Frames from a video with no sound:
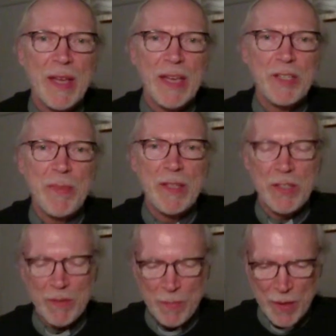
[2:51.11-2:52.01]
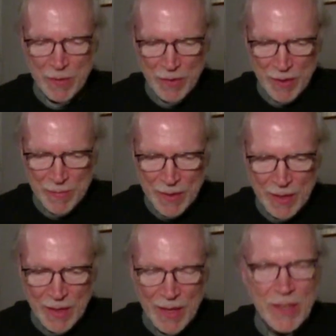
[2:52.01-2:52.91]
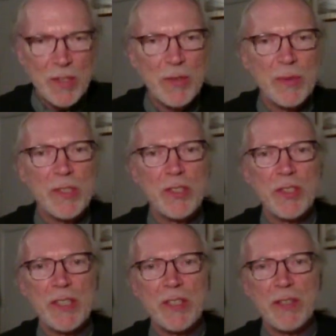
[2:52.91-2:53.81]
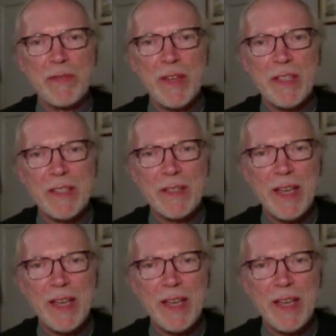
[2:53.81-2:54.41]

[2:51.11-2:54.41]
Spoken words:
expensive perfume and anoints Jesus' feet.